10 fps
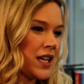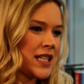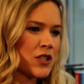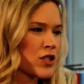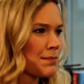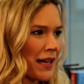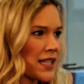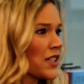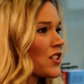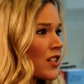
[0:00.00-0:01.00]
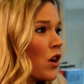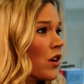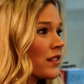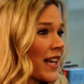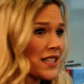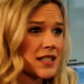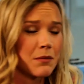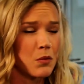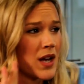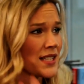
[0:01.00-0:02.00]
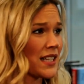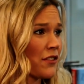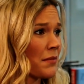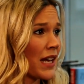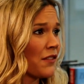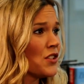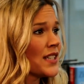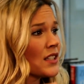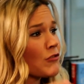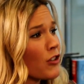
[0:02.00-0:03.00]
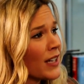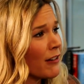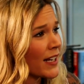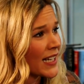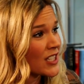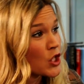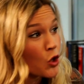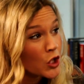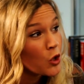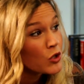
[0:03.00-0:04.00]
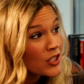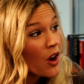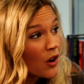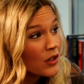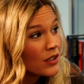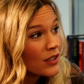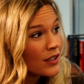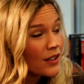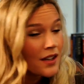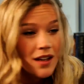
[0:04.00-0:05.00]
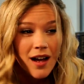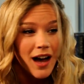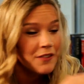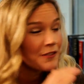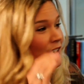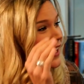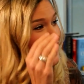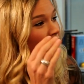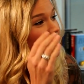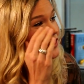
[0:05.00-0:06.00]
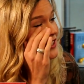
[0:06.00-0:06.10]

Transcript: disrespecting the song, that's the worst thing for me. If you sing the wrong lyric and it's not your song, I feel like I've